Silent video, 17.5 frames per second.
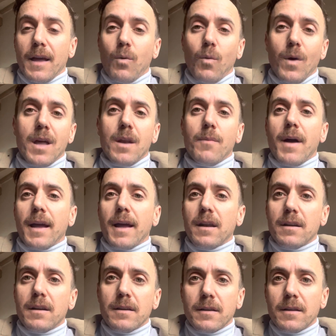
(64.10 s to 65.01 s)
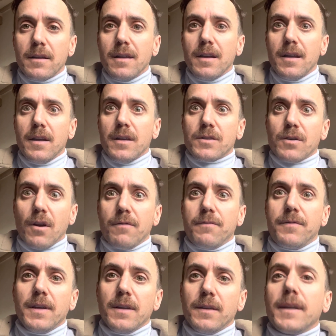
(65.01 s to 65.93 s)
when am I gonna start
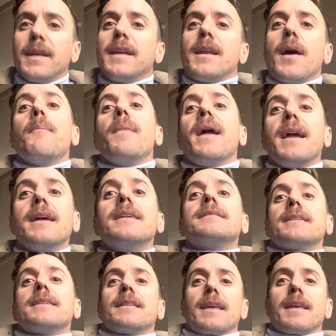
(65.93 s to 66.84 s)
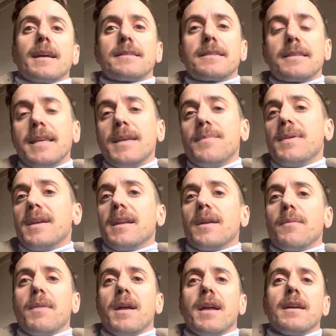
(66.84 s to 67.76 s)
feeling amazing, like sleeping
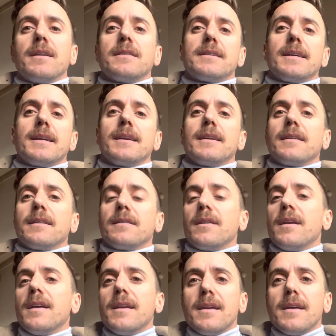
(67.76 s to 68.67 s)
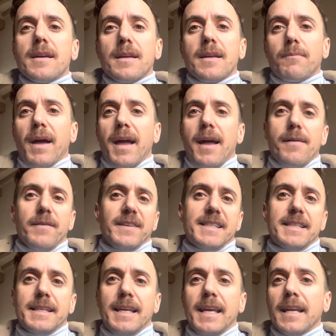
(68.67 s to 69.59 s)
amazing, and my
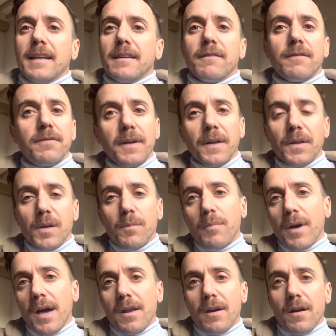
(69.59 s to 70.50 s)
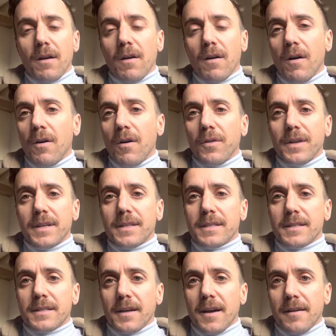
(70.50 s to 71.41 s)
skin feeling better, all this
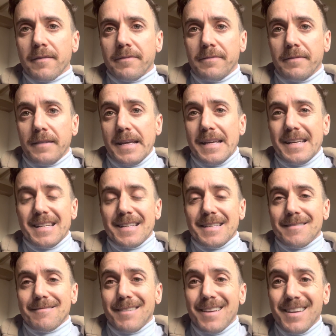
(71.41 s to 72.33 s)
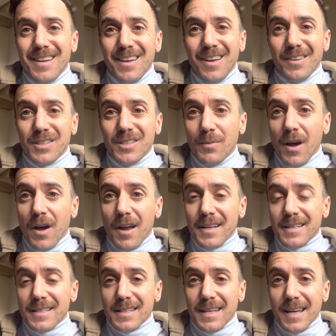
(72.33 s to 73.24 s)
stuff. And to be
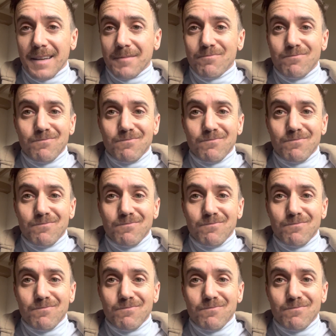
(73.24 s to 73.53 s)
honest, like